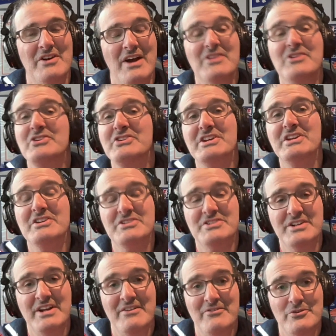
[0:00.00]
I think Tina's
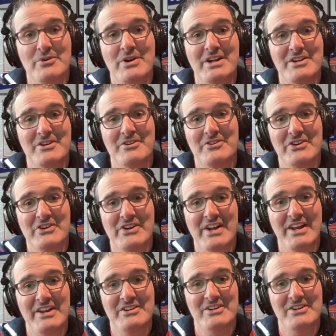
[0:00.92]
going to have a great year in
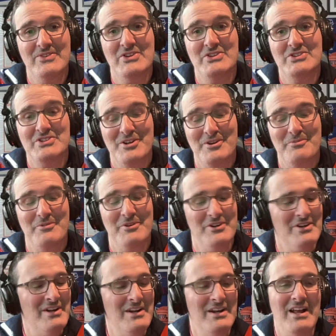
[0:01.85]
Connecticut this year, but